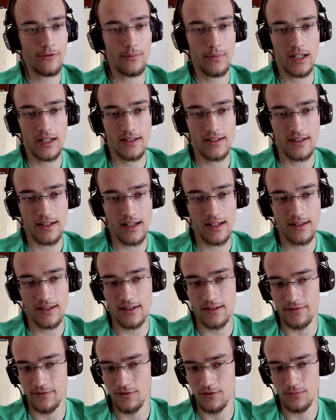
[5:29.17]
makes
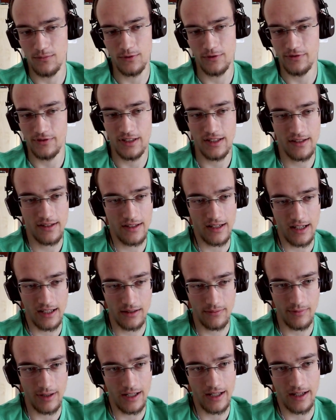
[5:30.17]
sense. If you move this
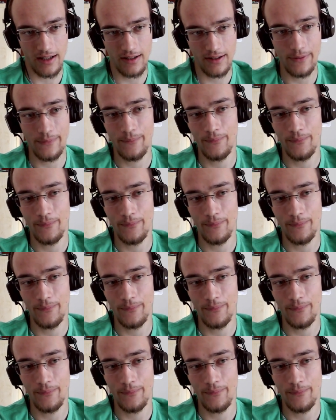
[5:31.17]
knight back,